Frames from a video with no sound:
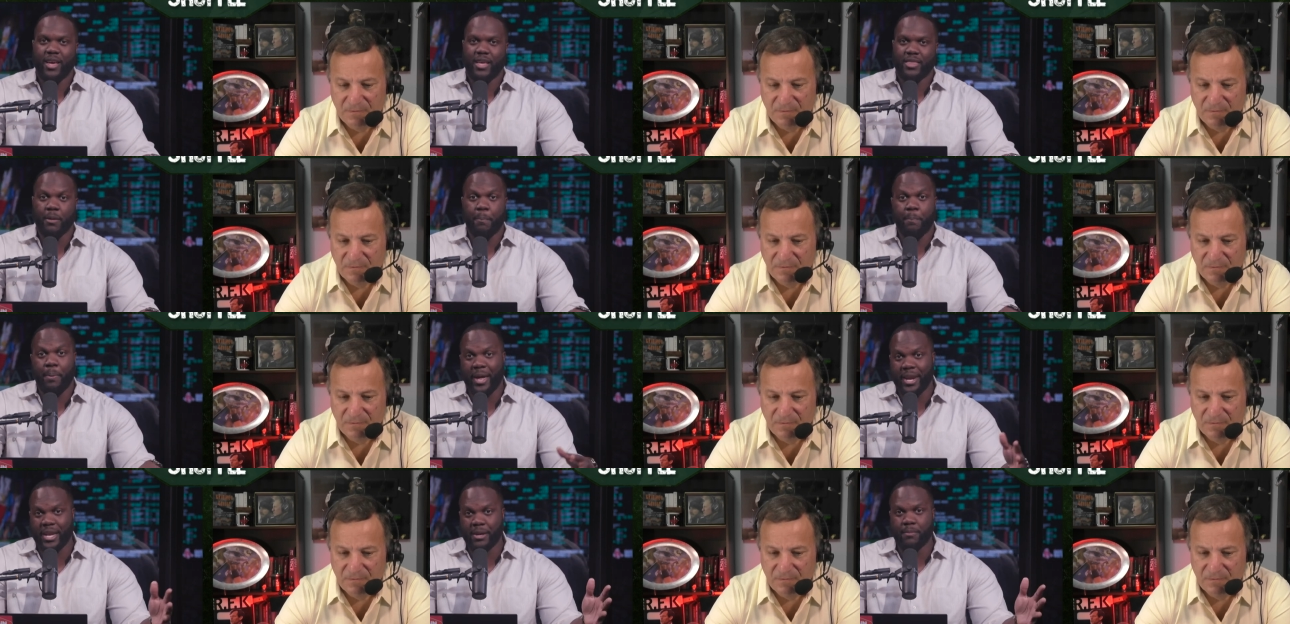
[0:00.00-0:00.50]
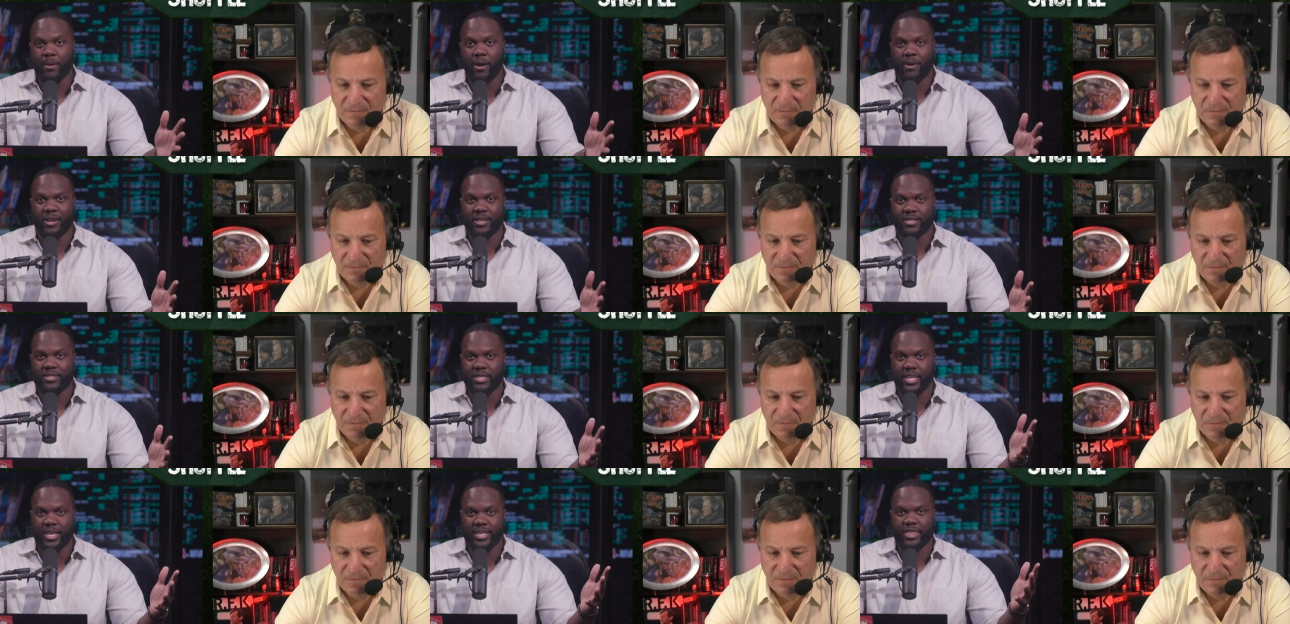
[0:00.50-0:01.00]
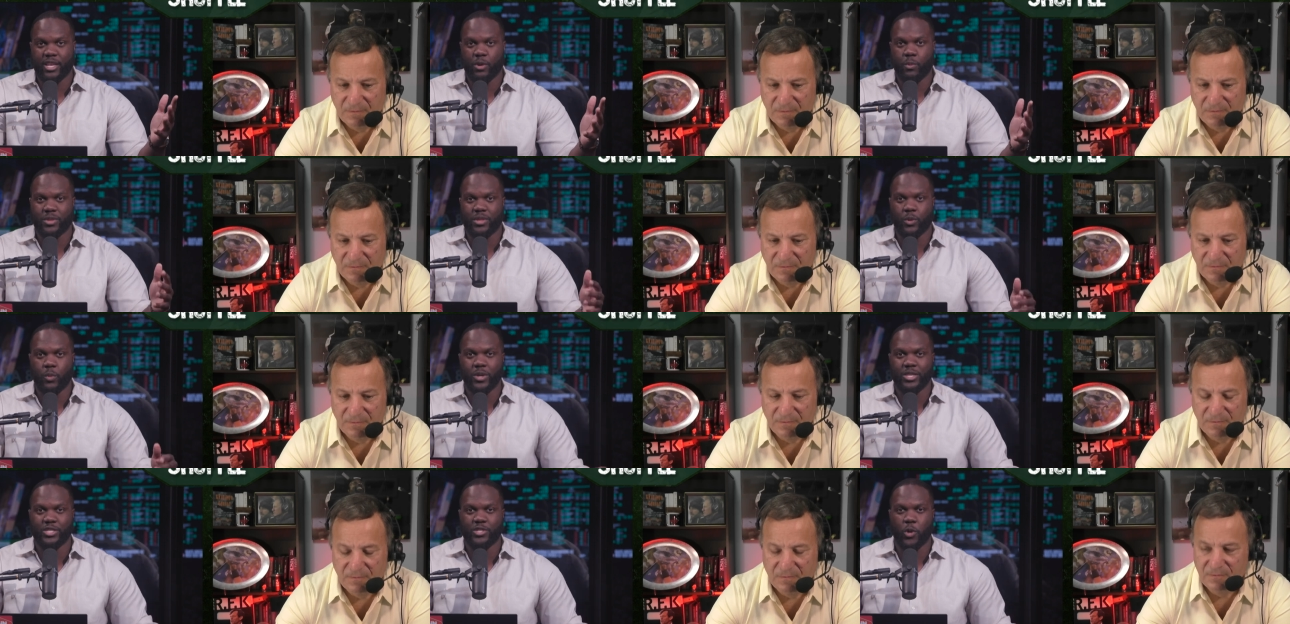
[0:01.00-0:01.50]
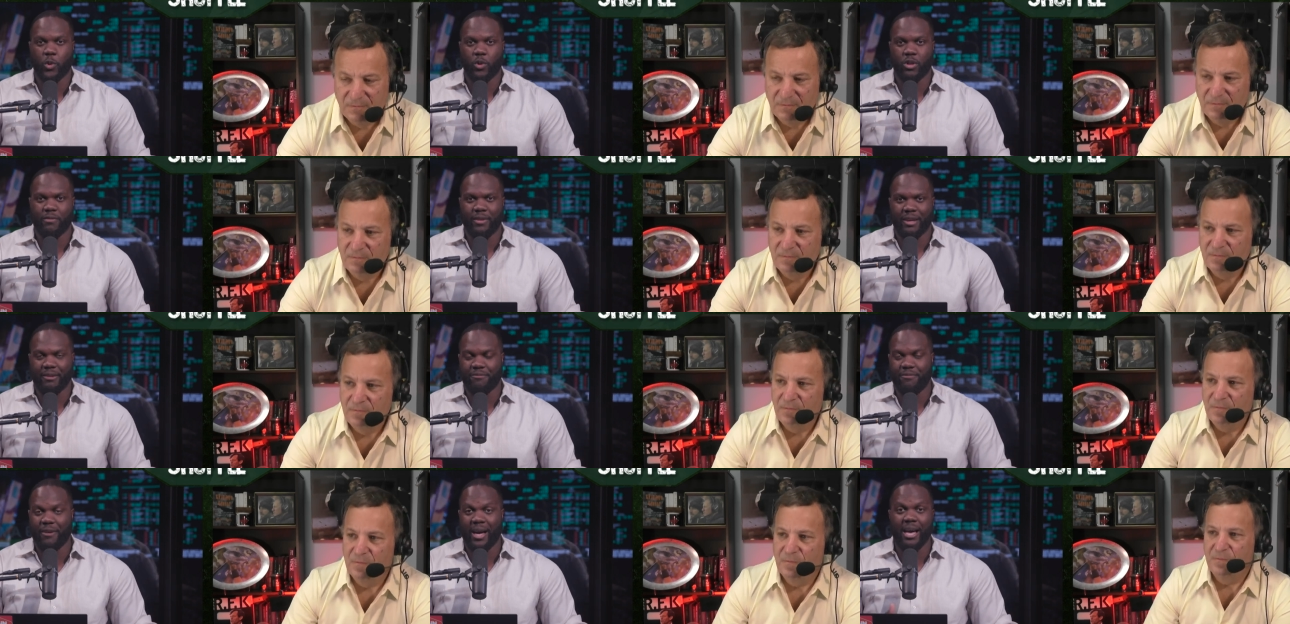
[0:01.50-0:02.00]
Speaker 1: the betting markets think they're with a win total of
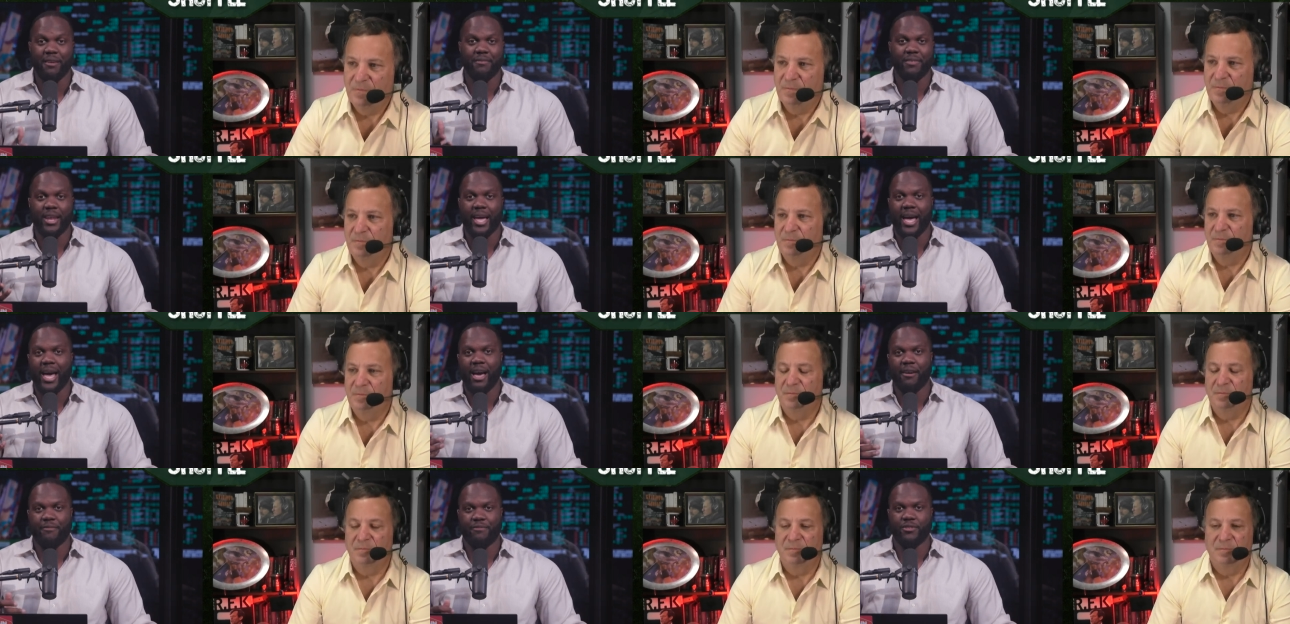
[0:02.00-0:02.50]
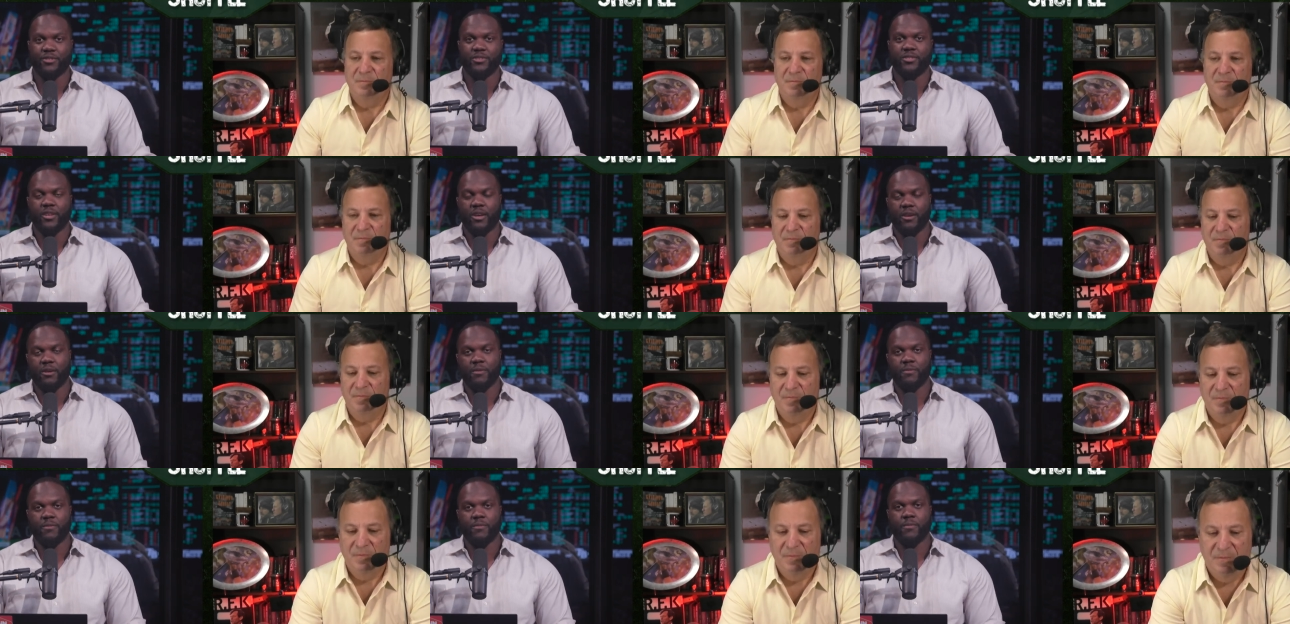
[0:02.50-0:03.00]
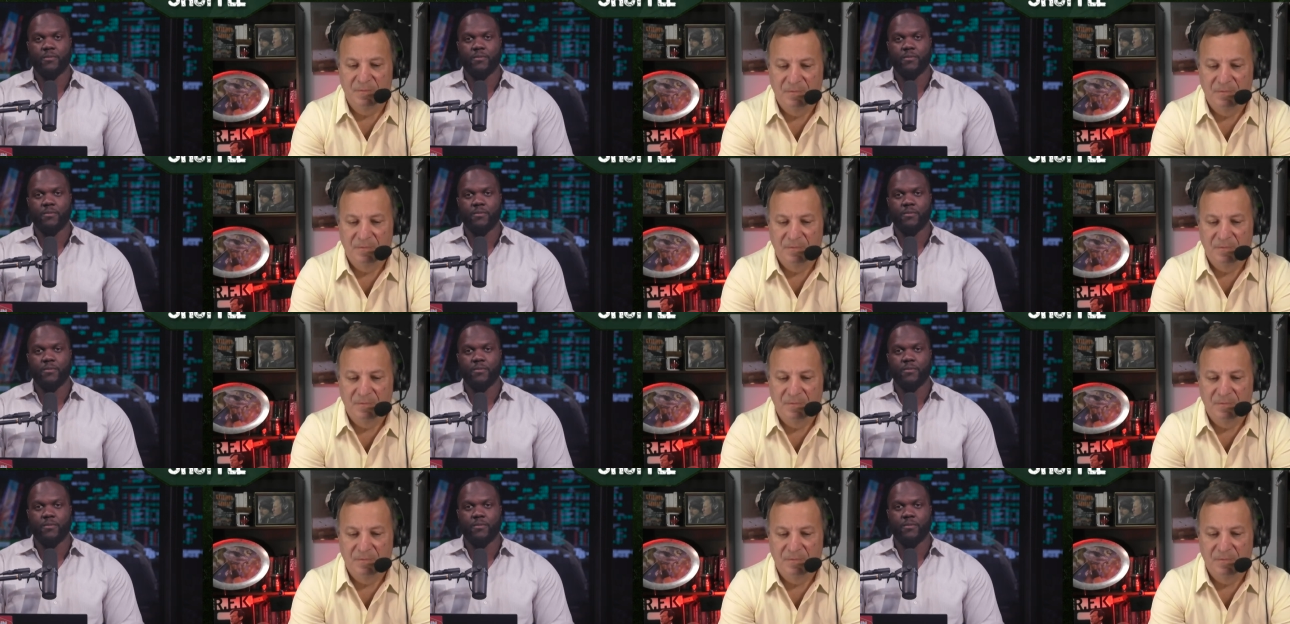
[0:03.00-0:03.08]
like five and a half or so.